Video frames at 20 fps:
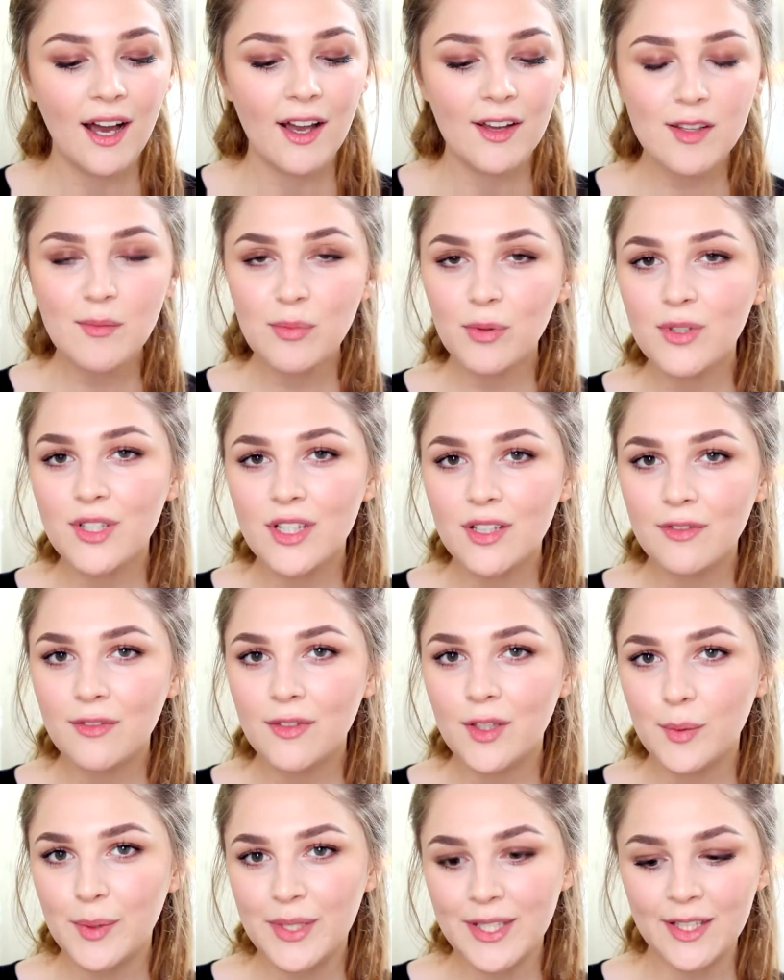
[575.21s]
I only bought it a
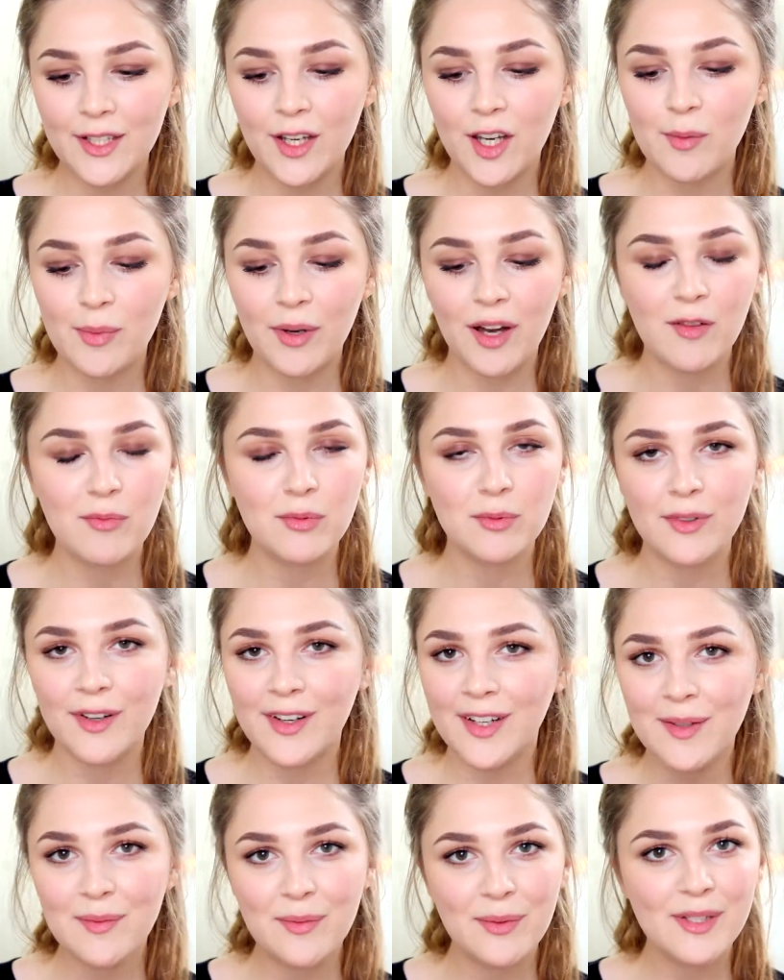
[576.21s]
few weeks ago, but I've been
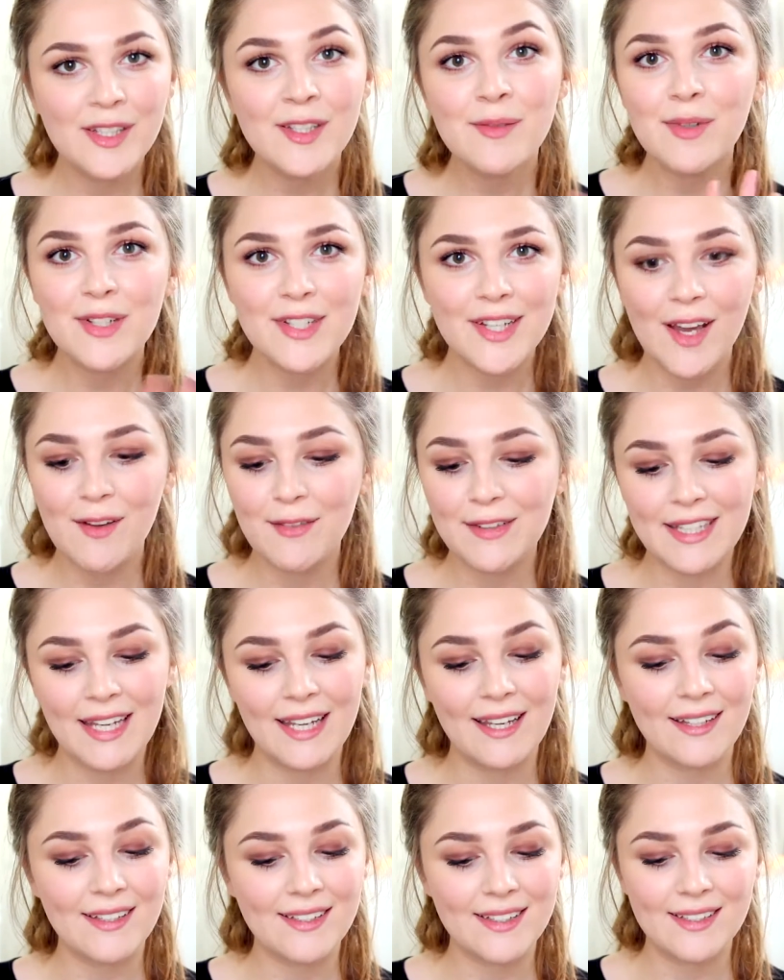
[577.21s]
wearing it pretty much every
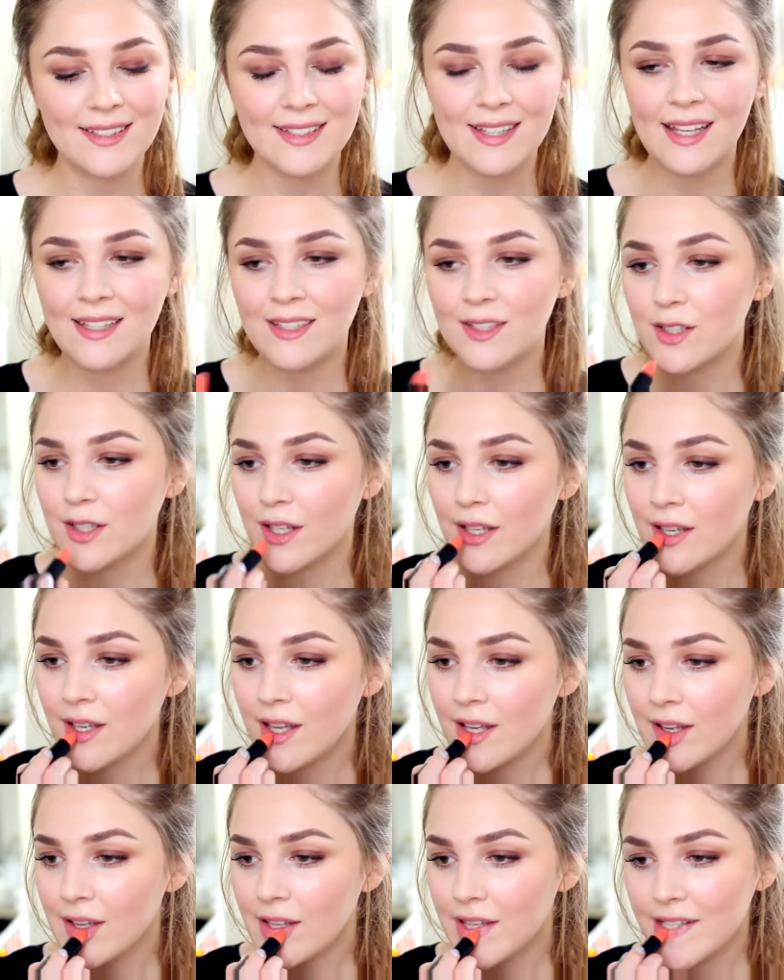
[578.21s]
day since then, so
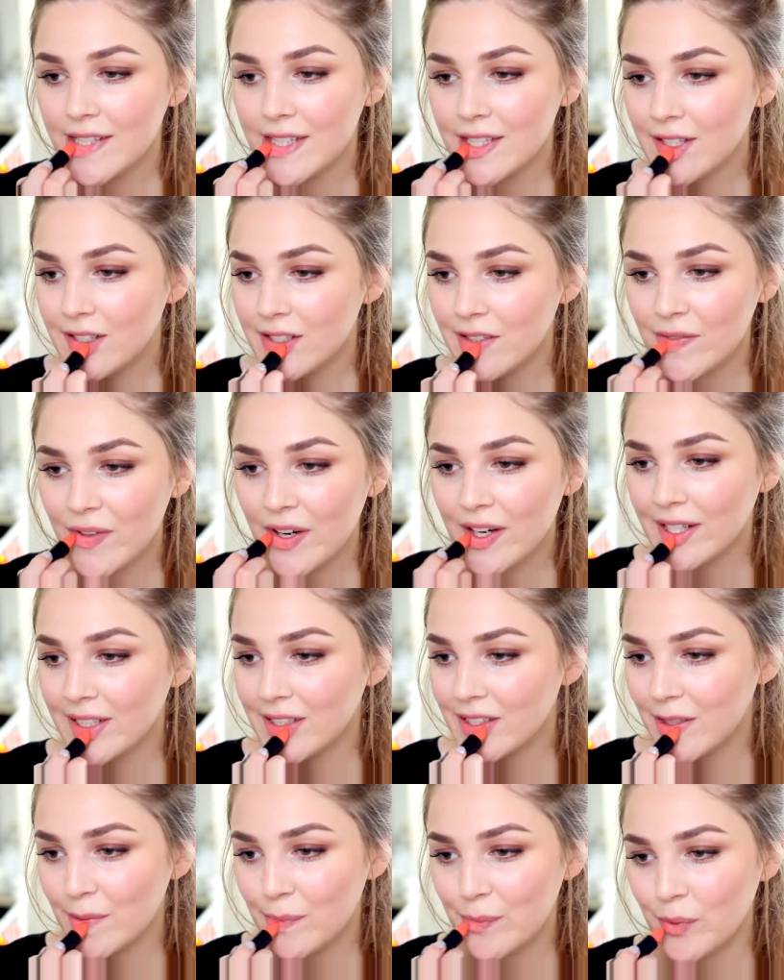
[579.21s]
this is just a
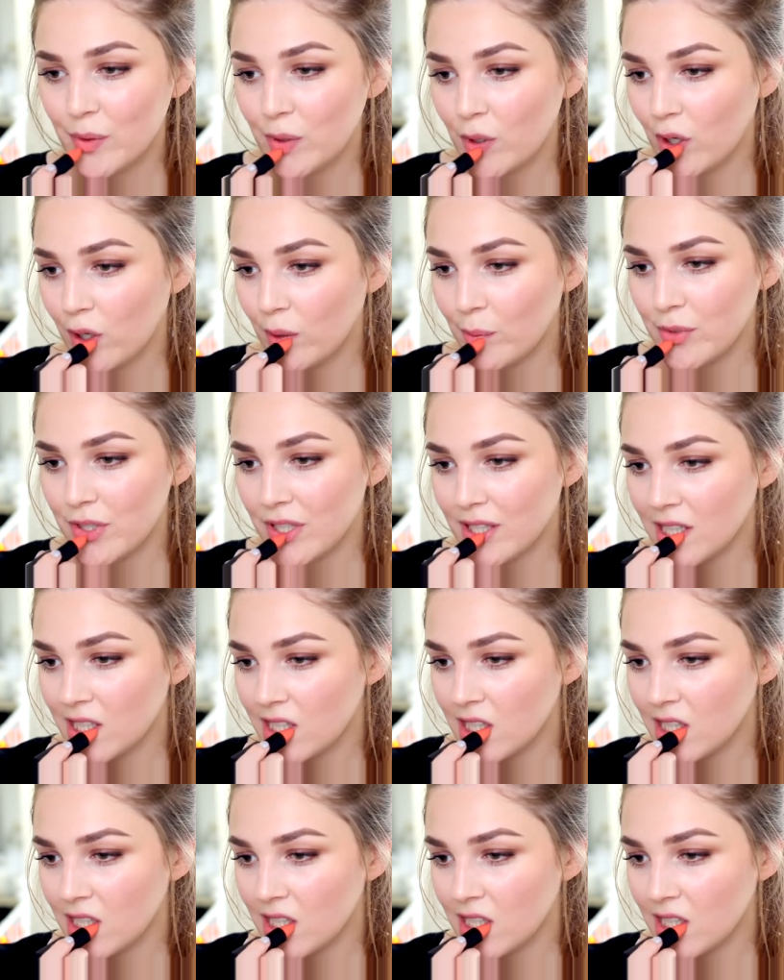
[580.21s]
very simple option.